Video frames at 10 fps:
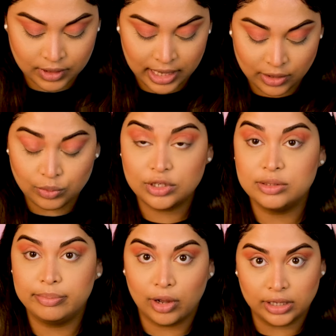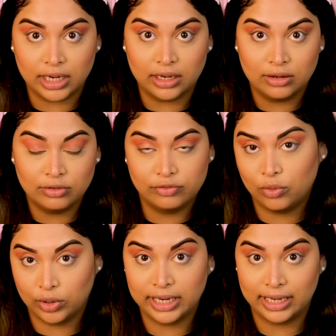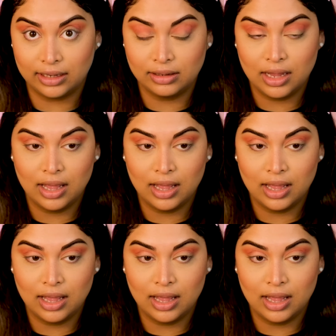Edward's body for Ian.